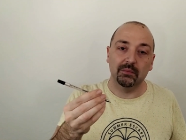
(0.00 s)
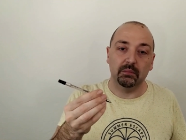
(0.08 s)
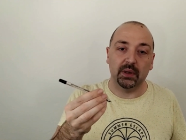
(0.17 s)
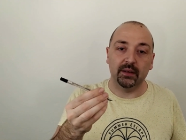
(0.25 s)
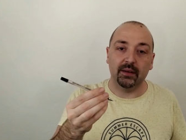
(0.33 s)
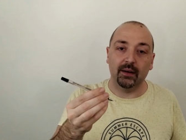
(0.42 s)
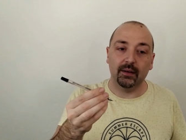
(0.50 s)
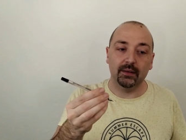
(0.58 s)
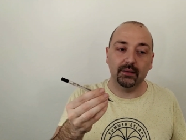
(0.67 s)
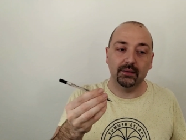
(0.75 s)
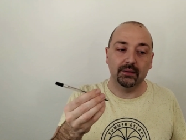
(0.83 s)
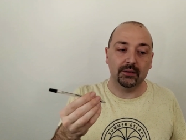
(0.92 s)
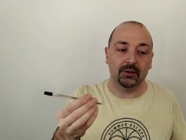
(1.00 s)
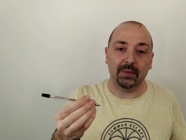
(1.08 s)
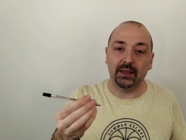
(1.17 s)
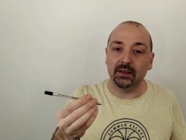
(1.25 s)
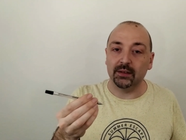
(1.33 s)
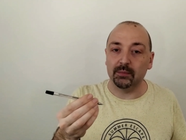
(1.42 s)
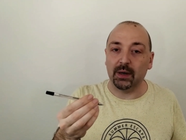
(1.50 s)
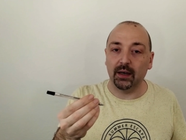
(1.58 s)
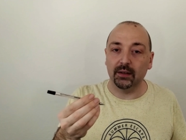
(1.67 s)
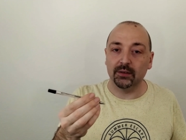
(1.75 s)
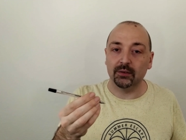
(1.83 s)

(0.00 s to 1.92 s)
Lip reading: but then nobody is buying.